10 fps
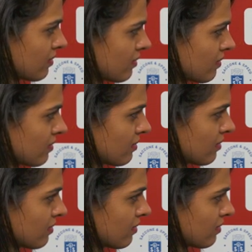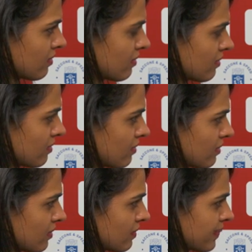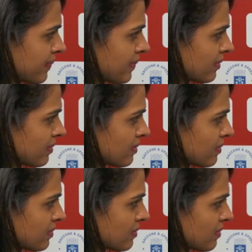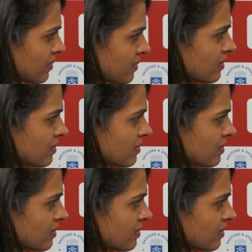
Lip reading: (not speaking)